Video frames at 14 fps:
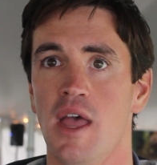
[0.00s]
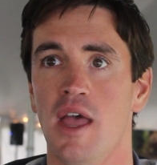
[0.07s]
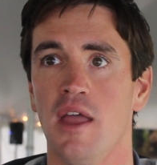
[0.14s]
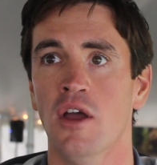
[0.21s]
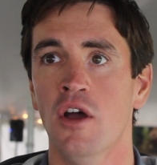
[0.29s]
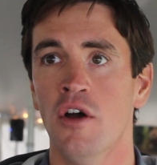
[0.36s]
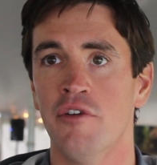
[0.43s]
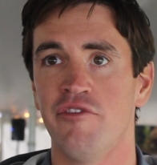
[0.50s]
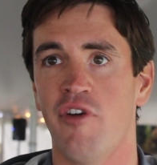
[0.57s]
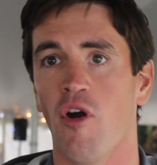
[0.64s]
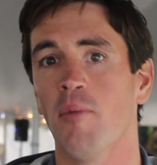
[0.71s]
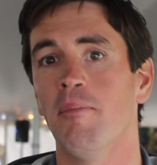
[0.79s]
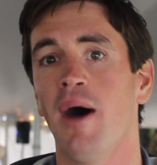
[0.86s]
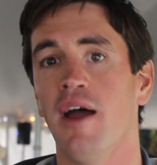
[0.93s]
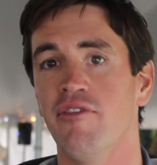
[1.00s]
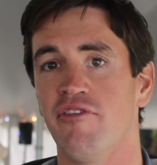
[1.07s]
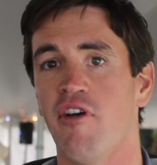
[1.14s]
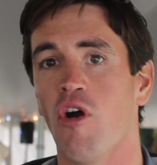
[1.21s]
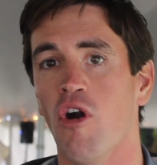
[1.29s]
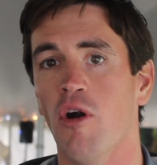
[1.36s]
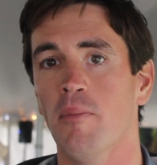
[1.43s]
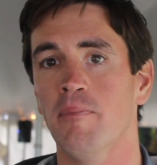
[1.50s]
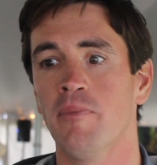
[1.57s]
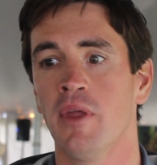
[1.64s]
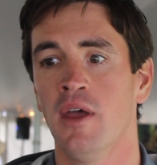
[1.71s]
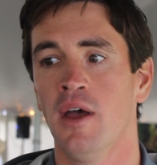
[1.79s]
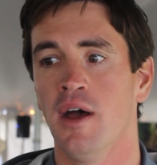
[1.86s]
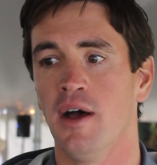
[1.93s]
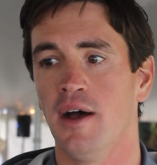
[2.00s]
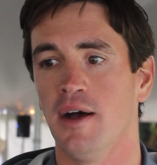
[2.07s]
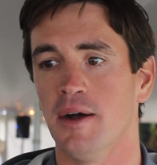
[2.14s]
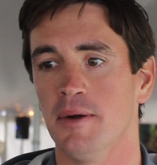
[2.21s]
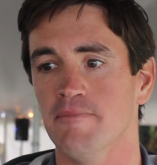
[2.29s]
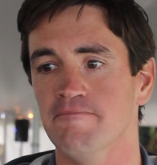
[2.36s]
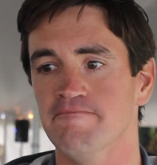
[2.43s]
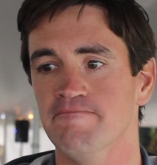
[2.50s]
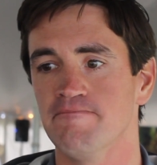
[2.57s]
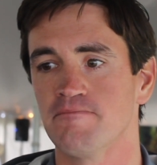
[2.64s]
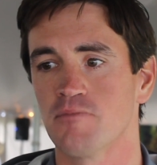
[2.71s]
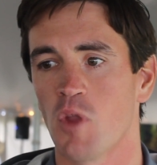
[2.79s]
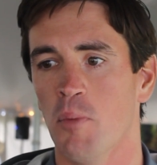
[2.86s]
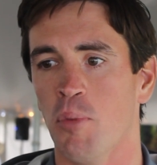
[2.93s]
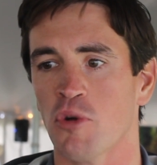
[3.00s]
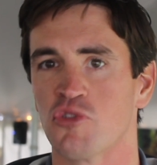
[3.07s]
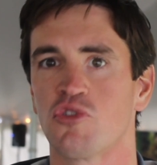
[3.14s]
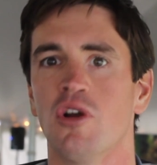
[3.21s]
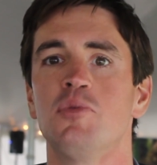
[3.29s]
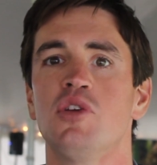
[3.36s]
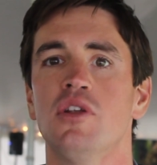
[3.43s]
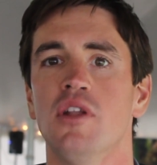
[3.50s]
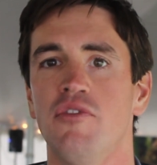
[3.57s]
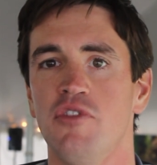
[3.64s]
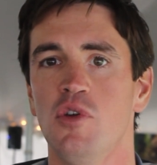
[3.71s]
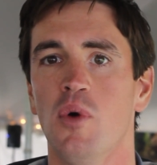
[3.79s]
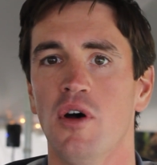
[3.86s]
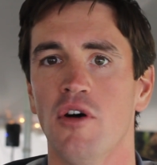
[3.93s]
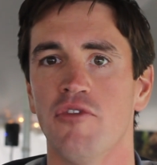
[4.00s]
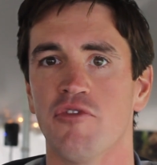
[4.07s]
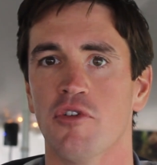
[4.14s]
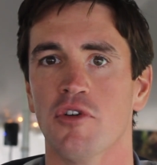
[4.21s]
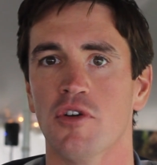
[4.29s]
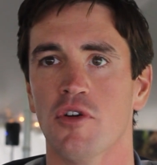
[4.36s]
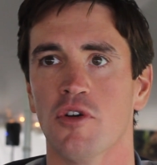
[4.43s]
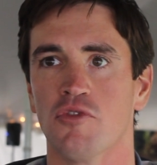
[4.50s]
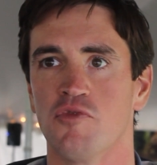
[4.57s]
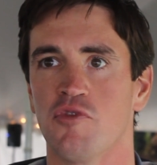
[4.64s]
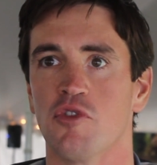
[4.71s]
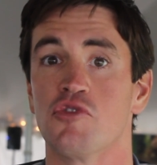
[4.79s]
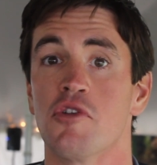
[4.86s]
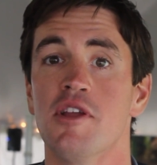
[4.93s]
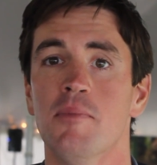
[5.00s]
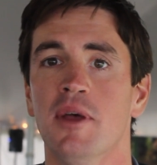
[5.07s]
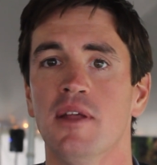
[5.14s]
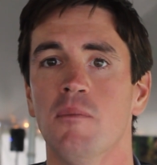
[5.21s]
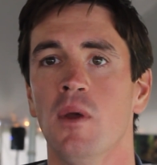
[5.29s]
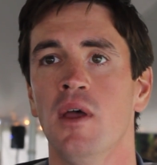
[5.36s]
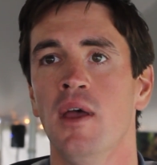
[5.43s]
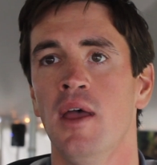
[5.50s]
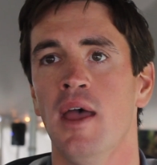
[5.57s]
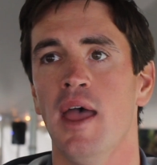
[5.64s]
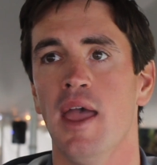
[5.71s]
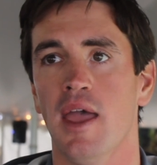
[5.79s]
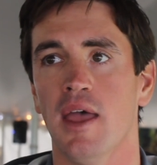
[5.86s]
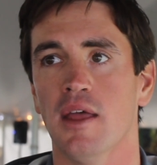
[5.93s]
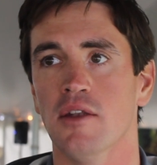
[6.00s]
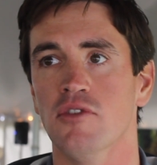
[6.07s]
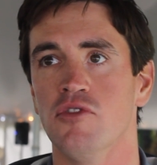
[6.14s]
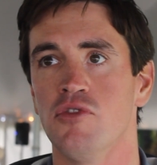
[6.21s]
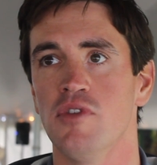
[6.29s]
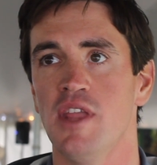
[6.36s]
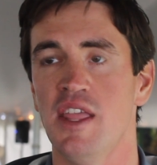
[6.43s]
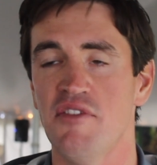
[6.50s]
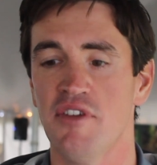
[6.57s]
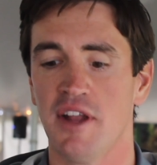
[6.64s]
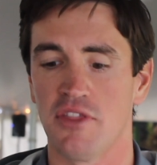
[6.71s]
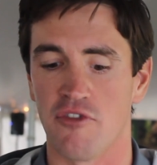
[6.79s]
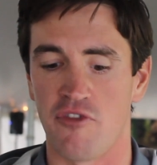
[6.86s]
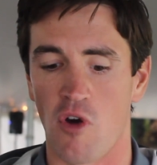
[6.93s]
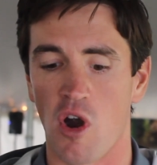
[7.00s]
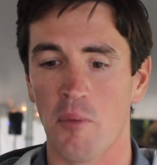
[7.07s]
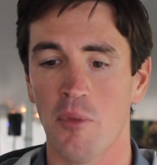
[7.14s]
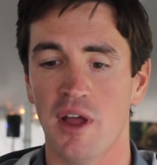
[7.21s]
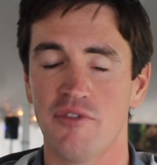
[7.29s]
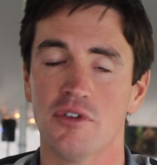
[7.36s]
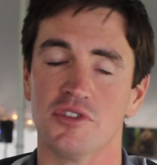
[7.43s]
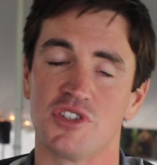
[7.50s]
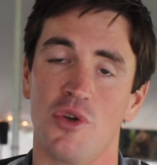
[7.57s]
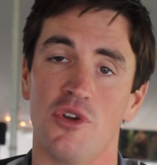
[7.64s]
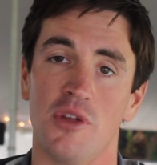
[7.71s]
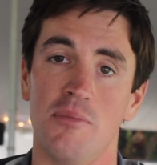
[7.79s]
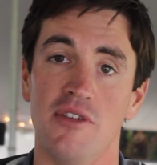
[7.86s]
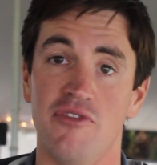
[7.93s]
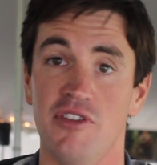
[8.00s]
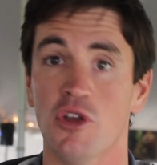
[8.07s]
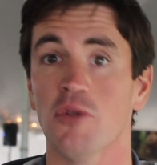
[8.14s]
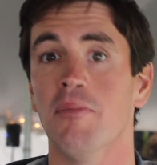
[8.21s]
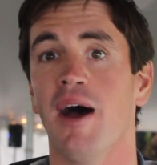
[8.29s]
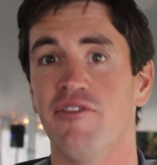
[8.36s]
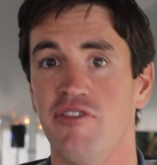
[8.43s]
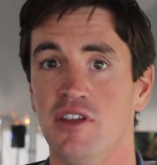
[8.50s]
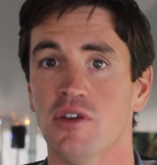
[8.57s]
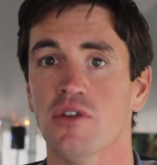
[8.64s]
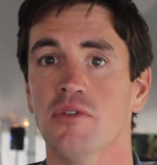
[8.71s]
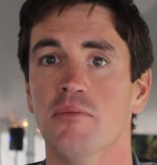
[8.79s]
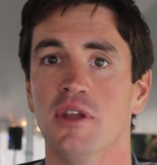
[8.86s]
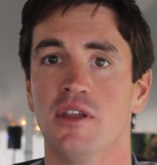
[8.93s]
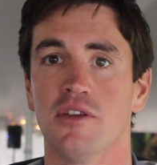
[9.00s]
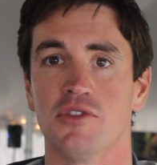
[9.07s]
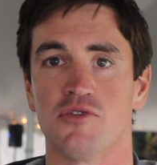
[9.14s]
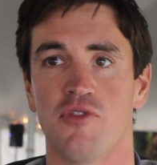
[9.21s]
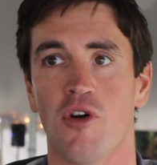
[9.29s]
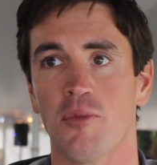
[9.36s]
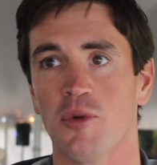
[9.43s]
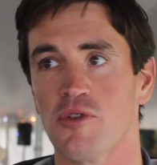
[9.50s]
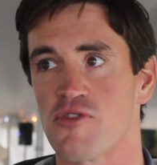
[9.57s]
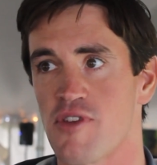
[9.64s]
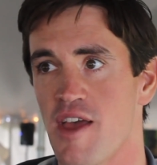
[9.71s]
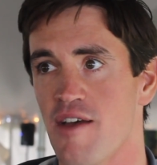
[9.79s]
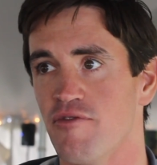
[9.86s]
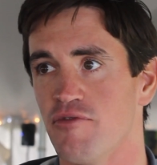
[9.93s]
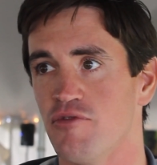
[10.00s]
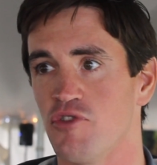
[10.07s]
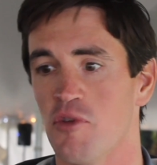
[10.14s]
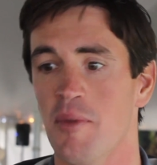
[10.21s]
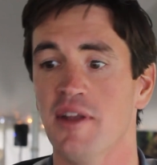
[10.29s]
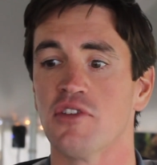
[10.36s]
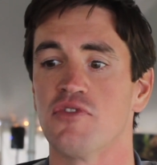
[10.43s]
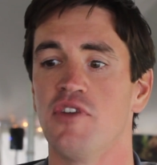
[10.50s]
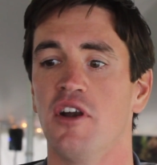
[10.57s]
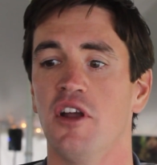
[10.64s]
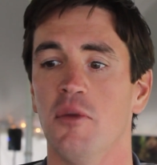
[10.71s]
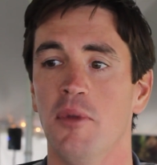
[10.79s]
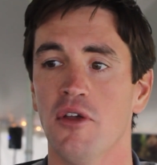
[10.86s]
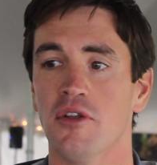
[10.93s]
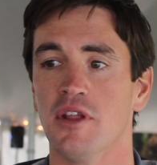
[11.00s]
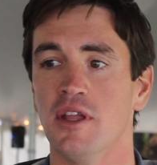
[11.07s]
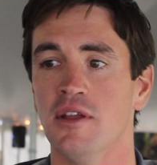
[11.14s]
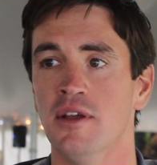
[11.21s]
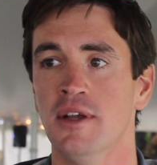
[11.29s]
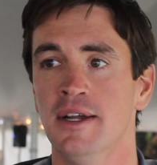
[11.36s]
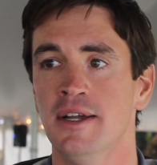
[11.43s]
a farm by farm um, prescription, if you will, for, for treatment. And even at the farm level, it's going to be field by field because farmers have tremendous variability